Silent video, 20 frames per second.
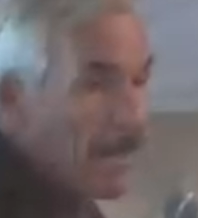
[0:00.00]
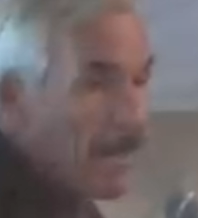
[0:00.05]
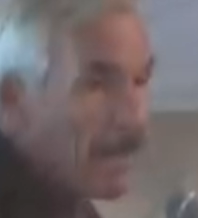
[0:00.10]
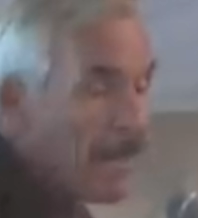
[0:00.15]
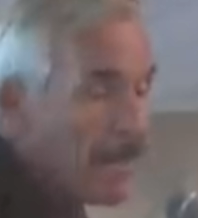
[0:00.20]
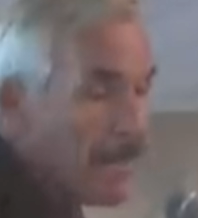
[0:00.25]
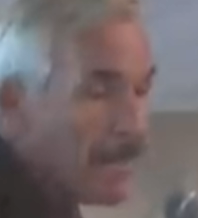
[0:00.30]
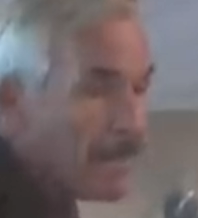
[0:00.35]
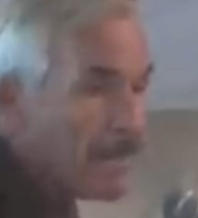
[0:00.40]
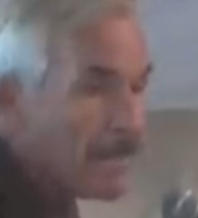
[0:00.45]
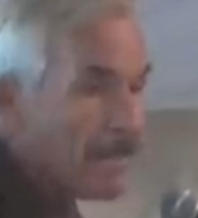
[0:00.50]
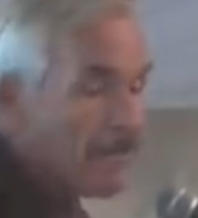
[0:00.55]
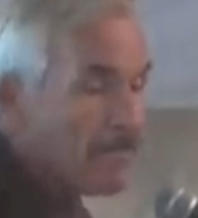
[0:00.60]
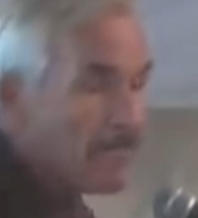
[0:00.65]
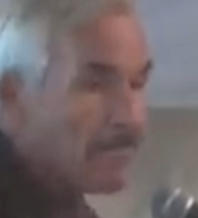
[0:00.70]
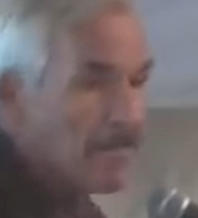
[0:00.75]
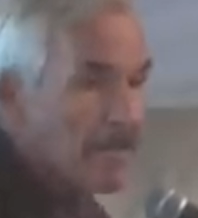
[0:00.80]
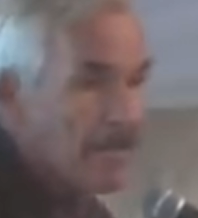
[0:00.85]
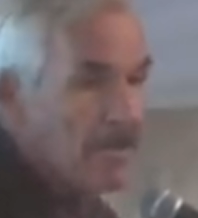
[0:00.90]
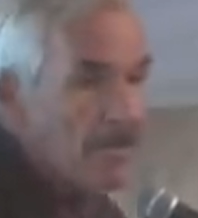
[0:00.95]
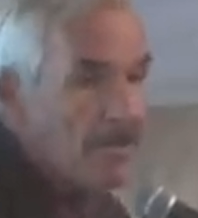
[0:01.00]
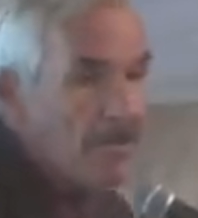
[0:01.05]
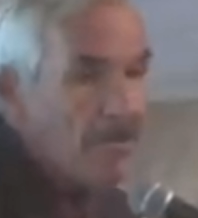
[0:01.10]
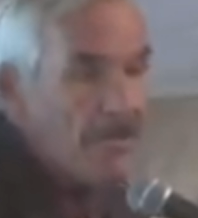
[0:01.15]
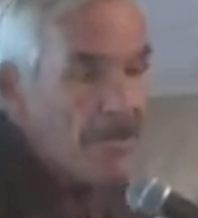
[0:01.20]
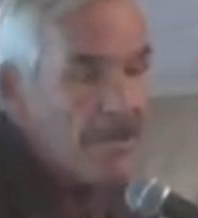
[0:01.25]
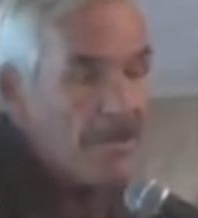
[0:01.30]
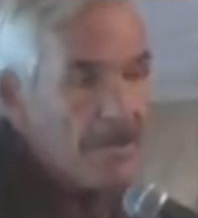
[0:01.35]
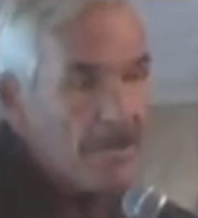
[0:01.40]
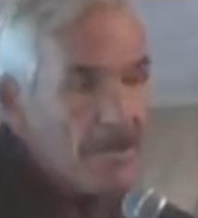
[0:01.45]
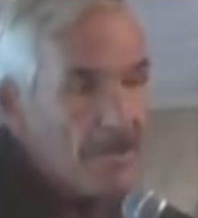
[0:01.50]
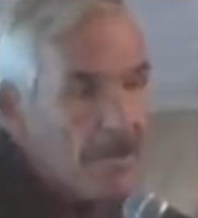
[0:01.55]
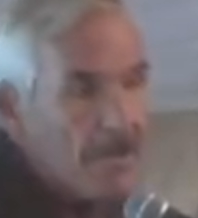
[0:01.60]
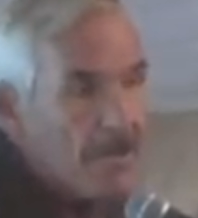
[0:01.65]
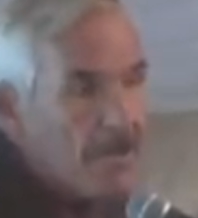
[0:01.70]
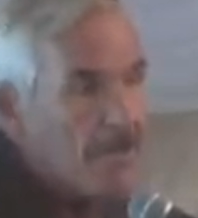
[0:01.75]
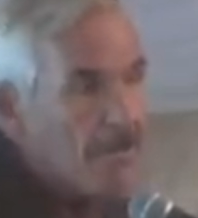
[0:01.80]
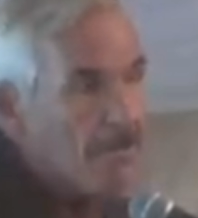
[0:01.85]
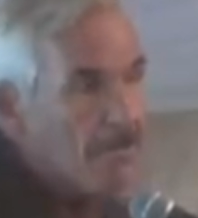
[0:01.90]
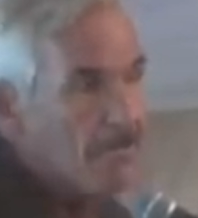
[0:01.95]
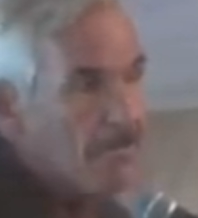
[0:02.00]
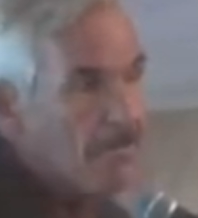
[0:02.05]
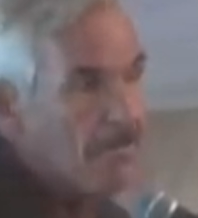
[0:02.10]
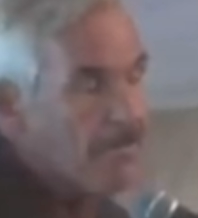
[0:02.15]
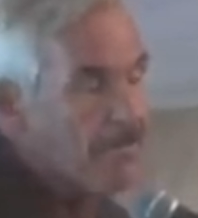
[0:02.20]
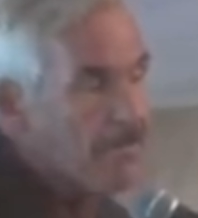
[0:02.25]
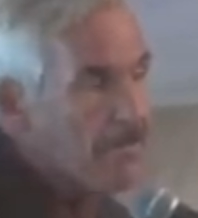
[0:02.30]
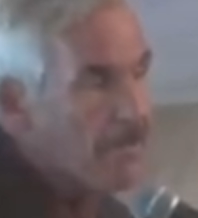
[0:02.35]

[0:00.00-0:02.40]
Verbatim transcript: has a period of